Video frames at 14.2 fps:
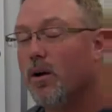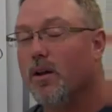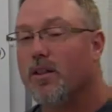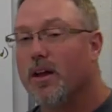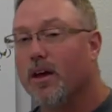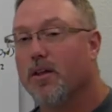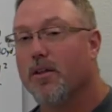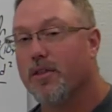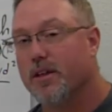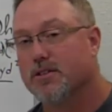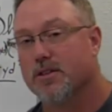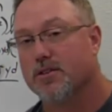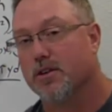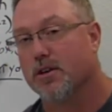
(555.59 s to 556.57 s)
of the other things
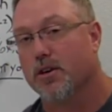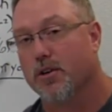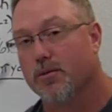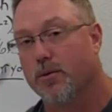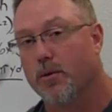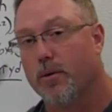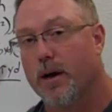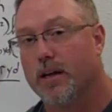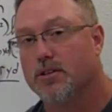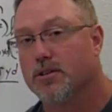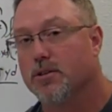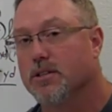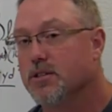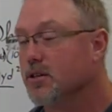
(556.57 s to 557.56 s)
that they're going to throw at
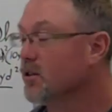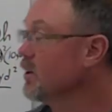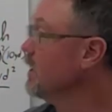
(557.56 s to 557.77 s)
you is they're going